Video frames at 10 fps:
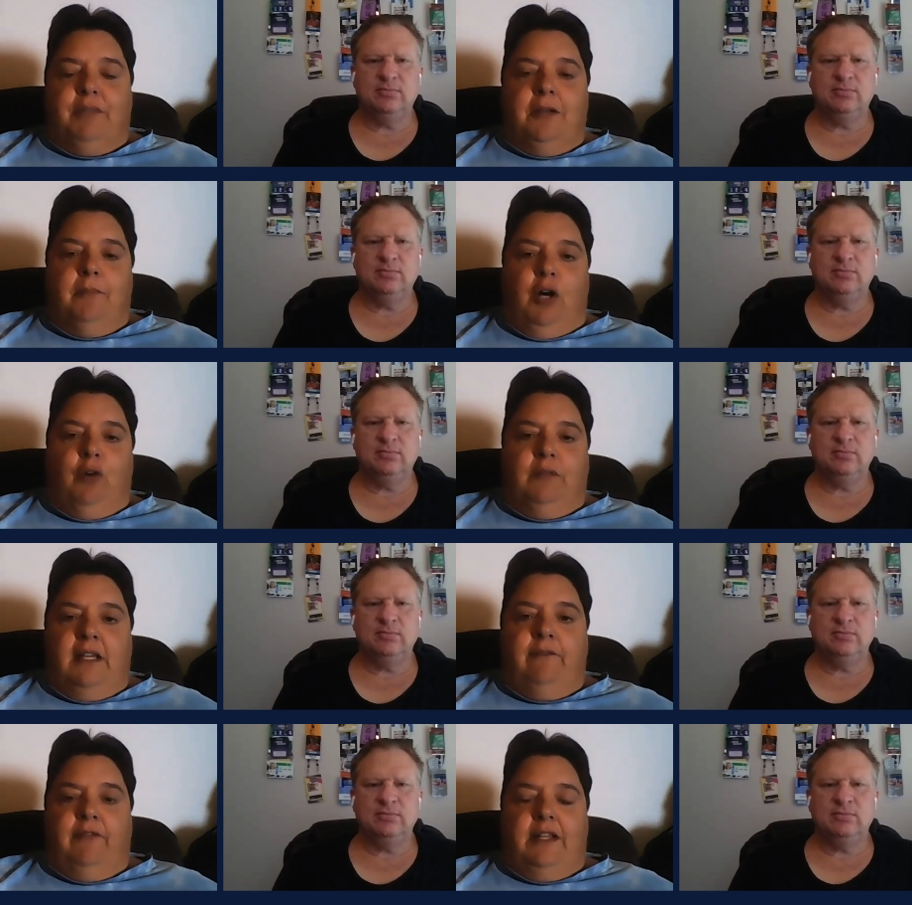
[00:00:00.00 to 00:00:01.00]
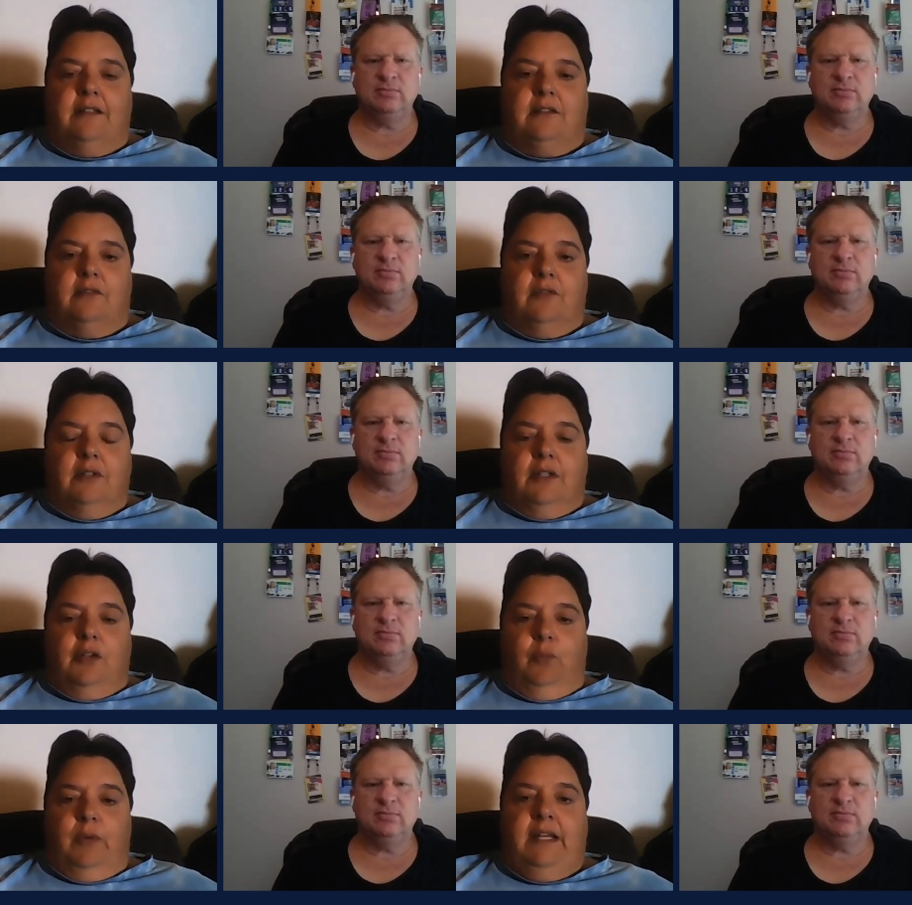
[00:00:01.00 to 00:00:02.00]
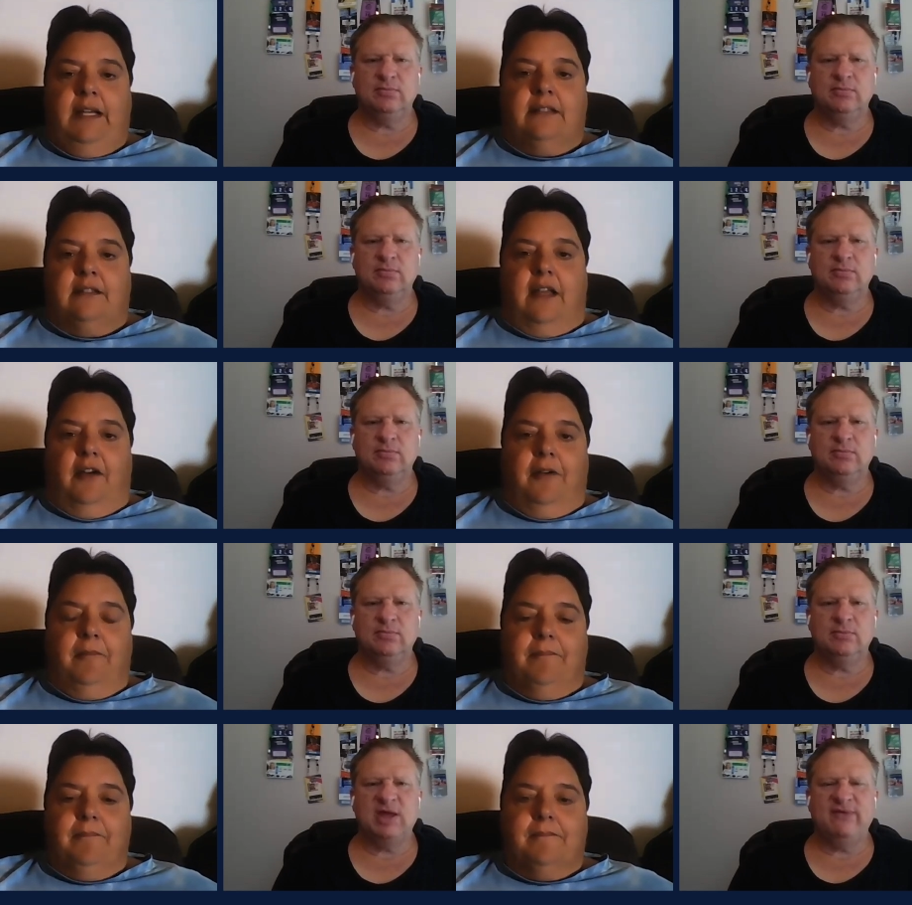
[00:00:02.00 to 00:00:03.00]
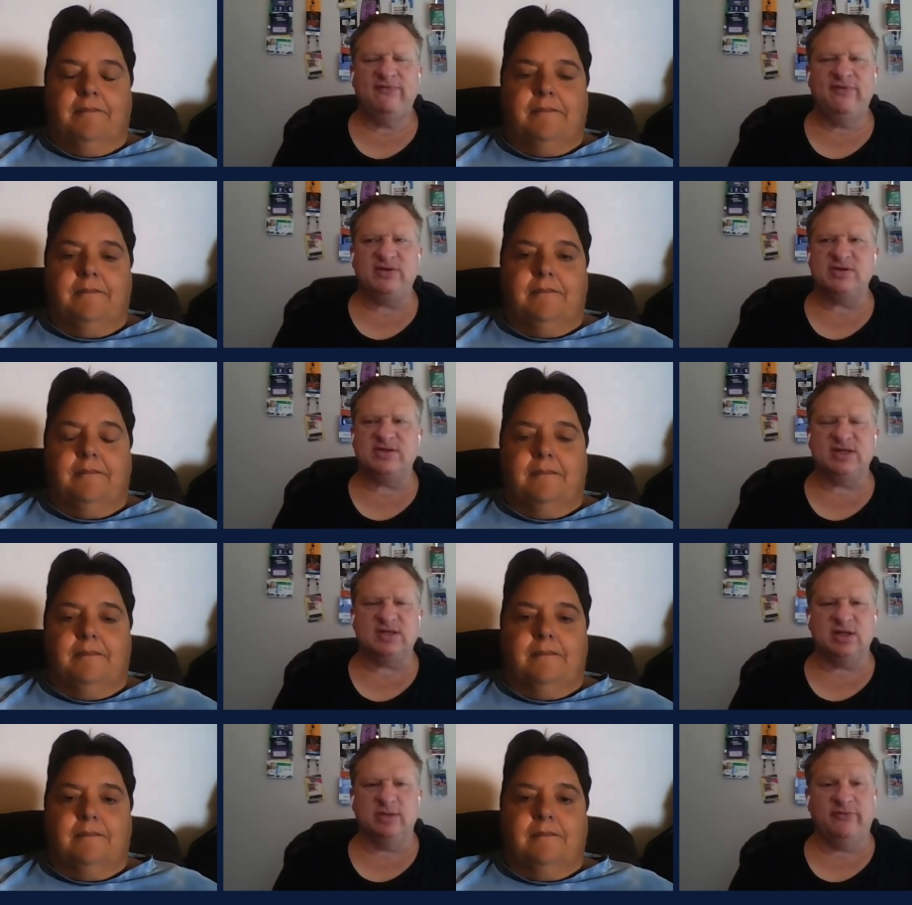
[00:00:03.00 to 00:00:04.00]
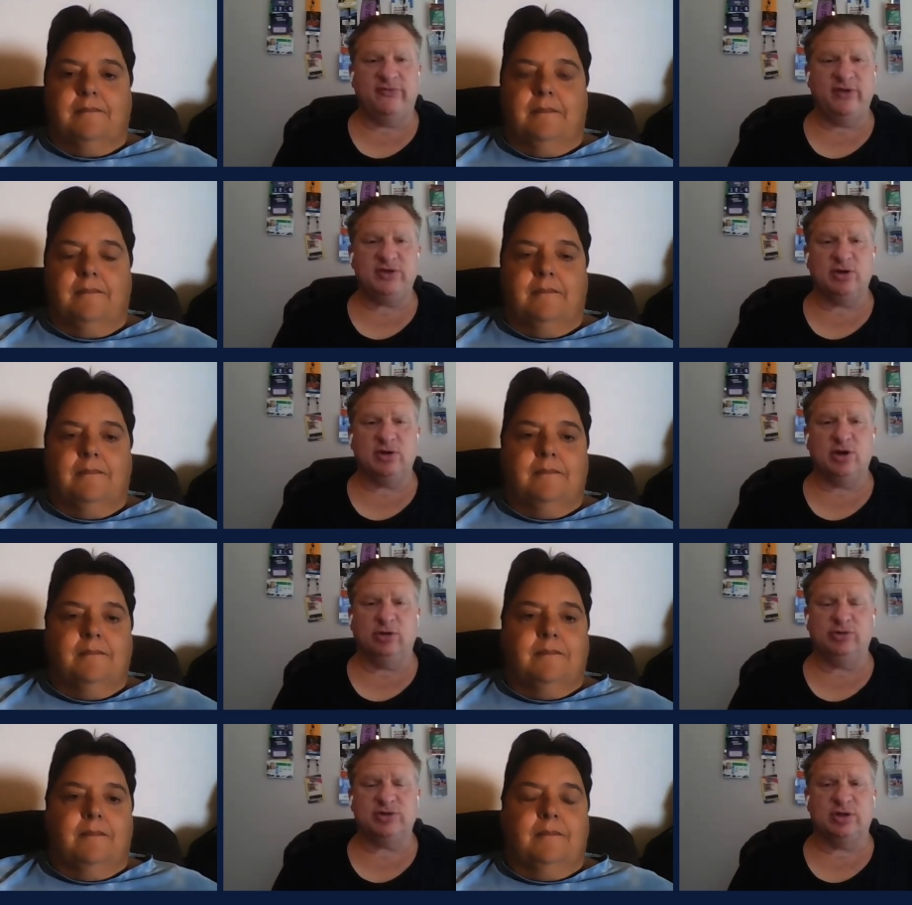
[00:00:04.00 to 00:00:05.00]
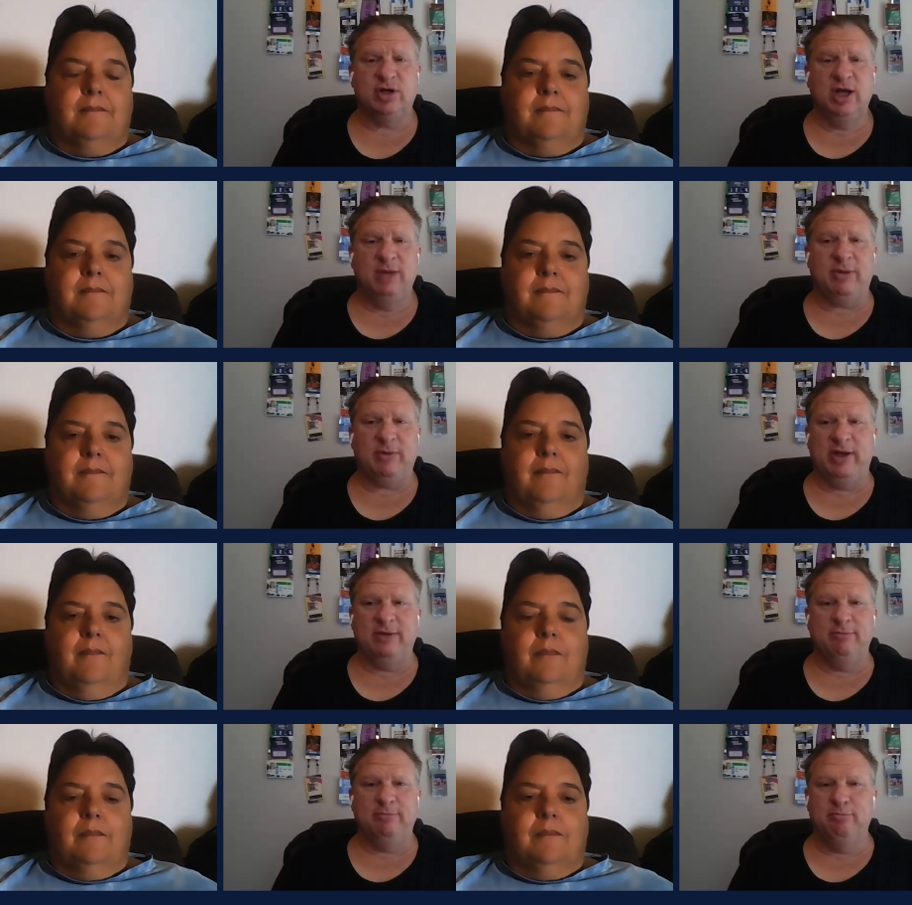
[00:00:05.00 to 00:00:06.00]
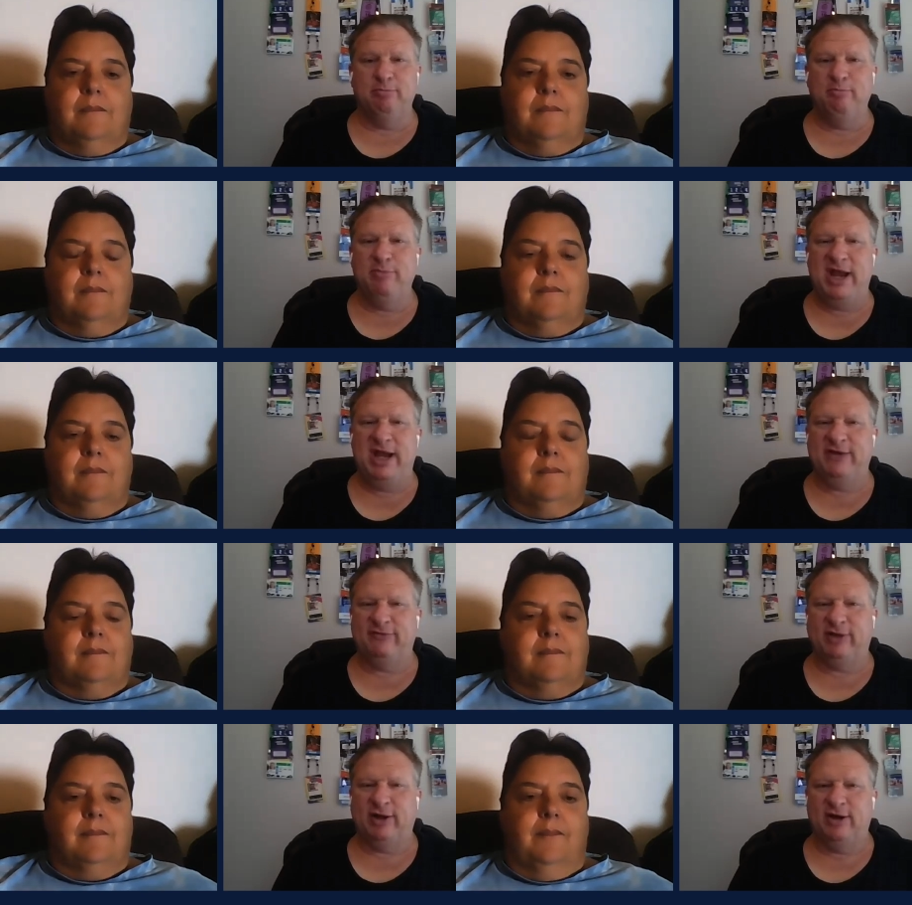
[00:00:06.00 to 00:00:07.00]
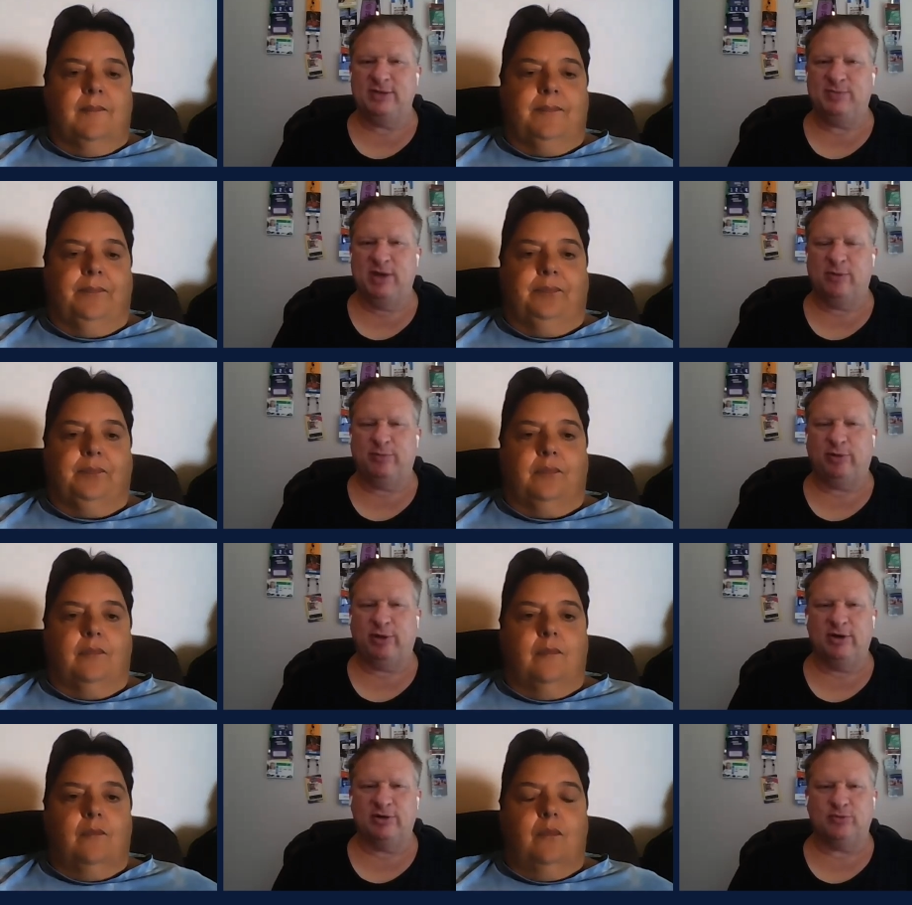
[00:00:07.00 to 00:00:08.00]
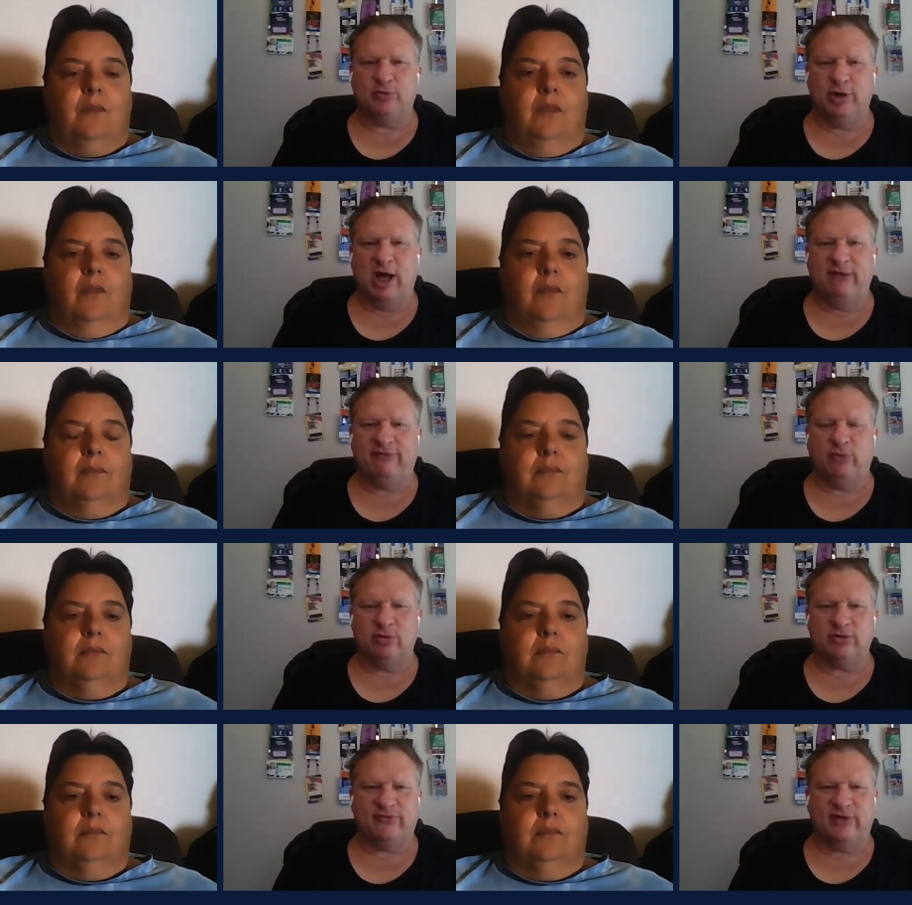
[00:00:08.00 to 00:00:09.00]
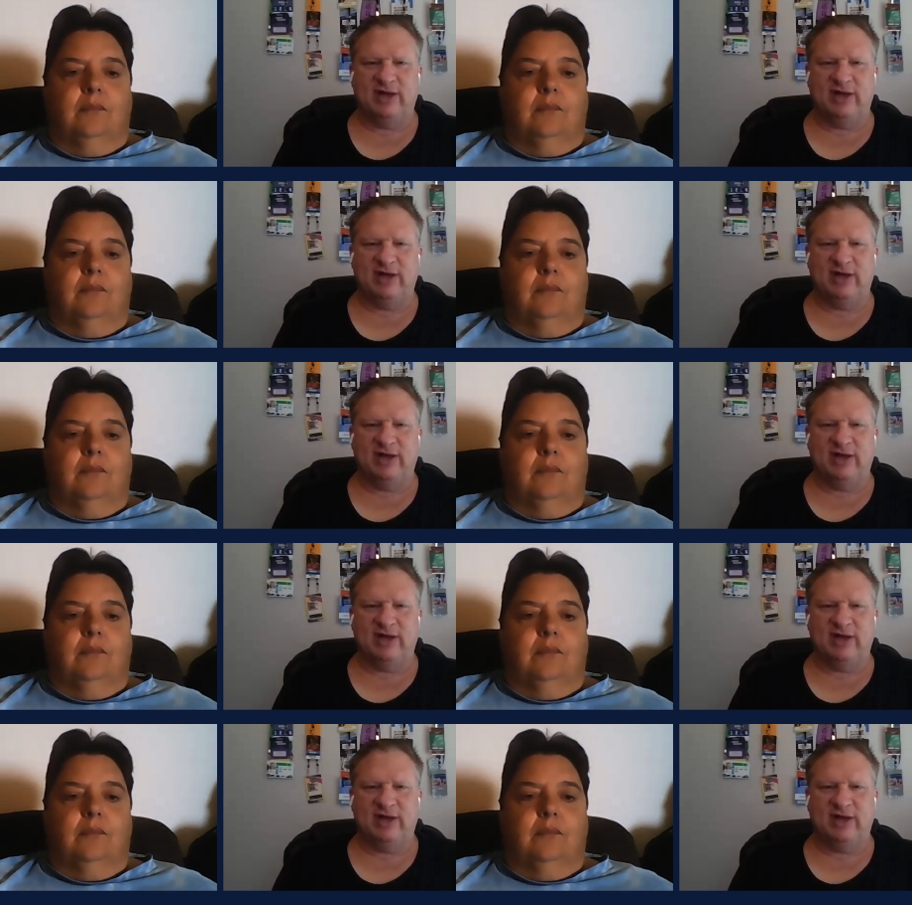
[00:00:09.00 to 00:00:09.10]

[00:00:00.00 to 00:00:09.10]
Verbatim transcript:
Speaker 1: them on defense when he gets there.
Speaker 2: Fit your system, fit your culture. by the way, many of Larry's better players were not four or